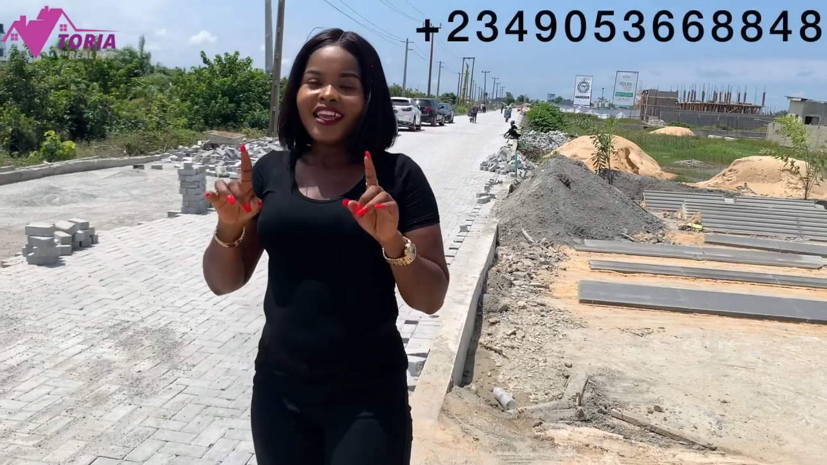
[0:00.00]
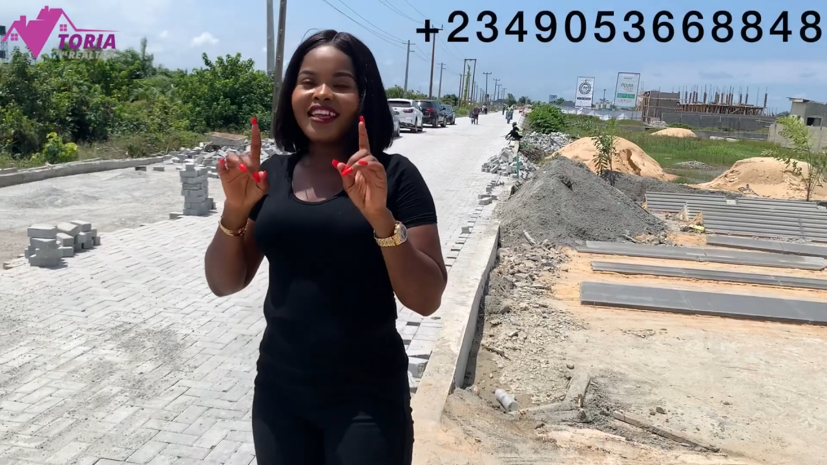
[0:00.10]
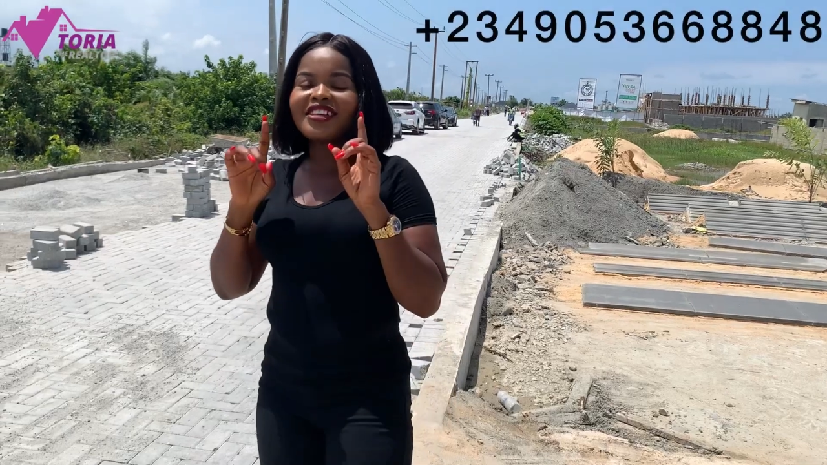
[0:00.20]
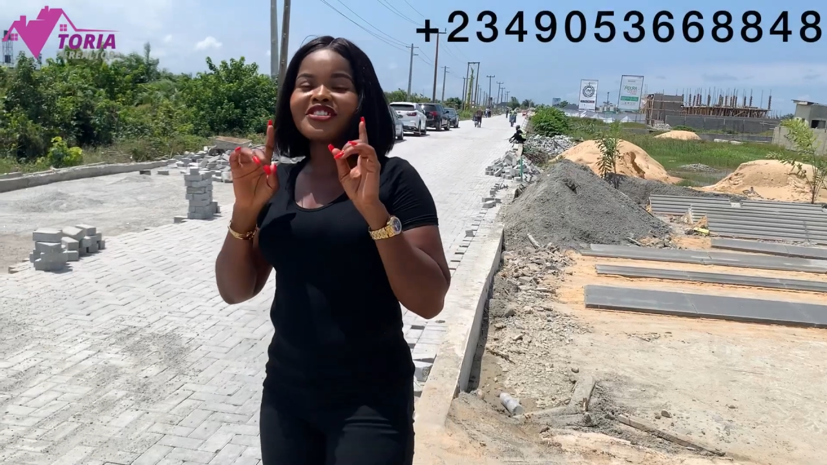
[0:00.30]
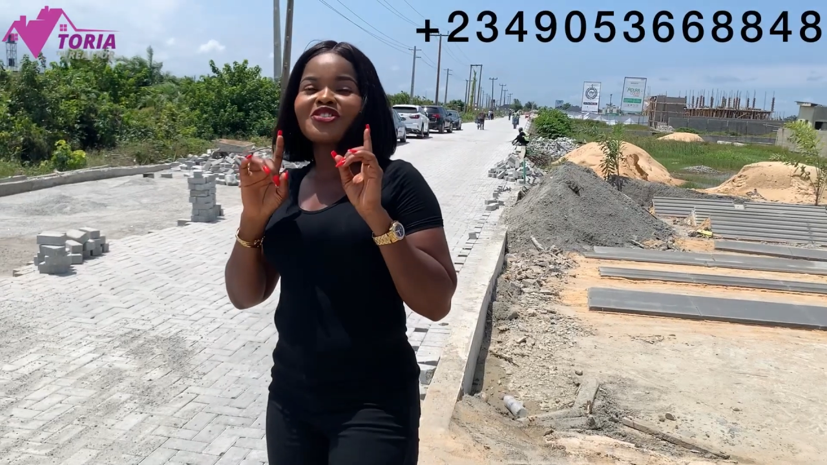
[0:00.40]

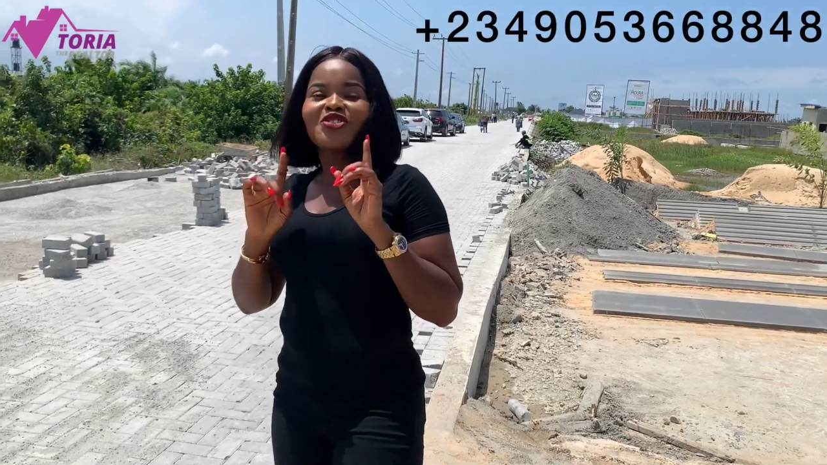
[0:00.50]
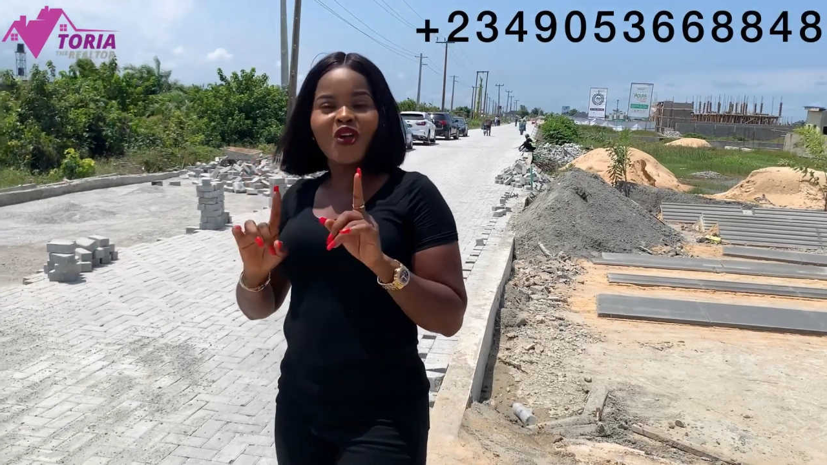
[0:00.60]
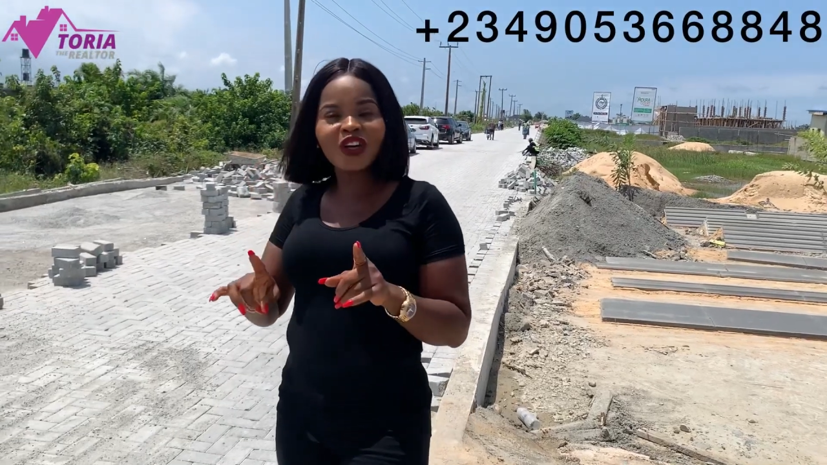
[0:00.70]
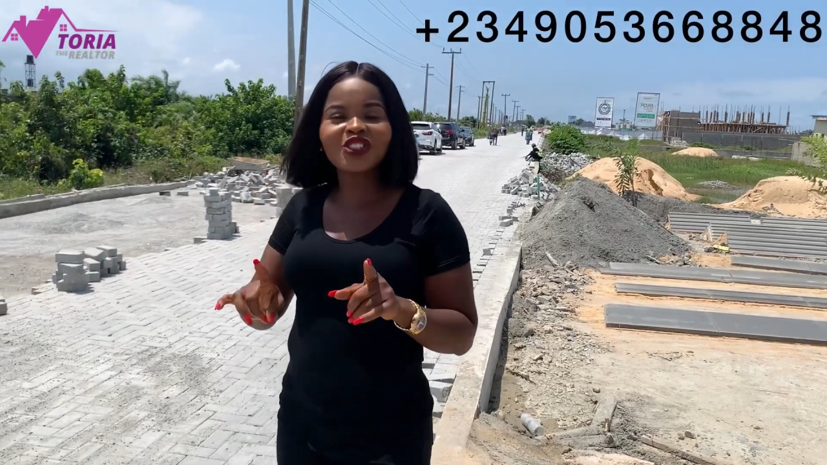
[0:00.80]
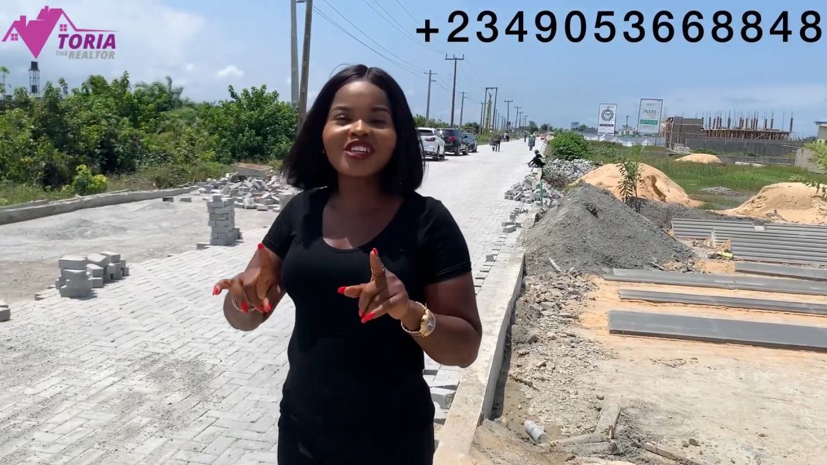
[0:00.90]
It is
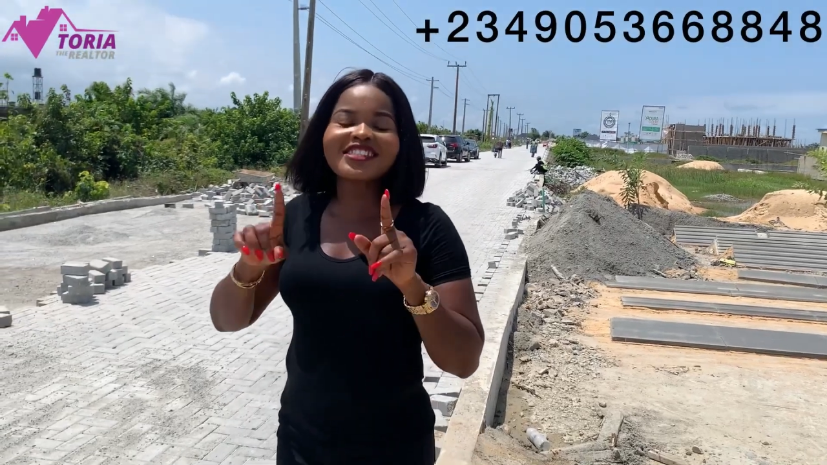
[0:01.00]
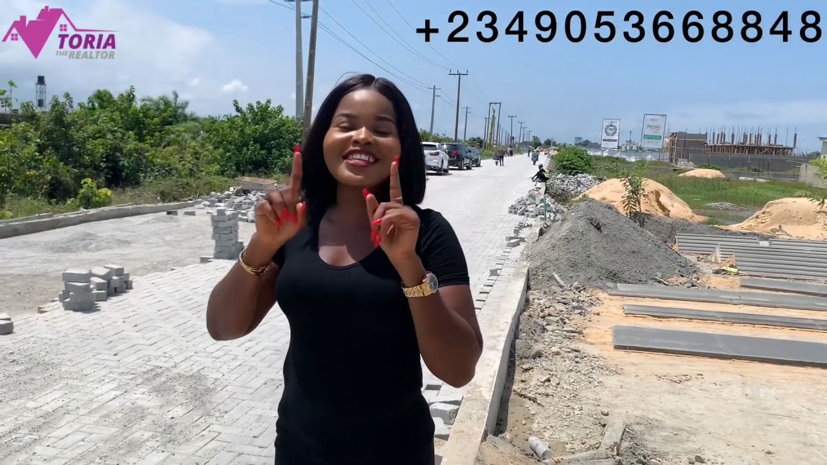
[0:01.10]
not just